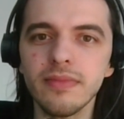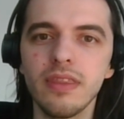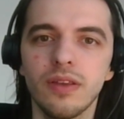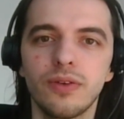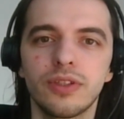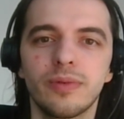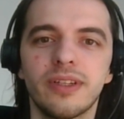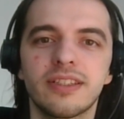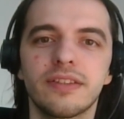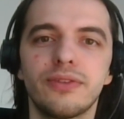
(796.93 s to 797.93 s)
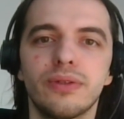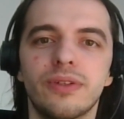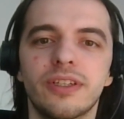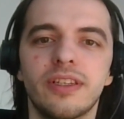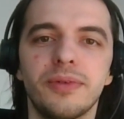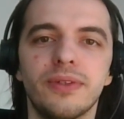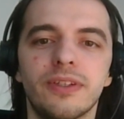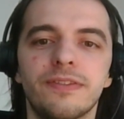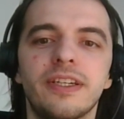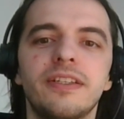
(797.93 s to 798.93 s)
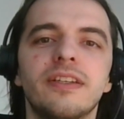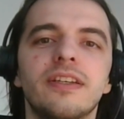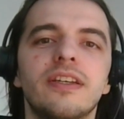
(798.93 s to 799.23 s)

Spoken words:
YouTube will ask of you in order to keep you notified.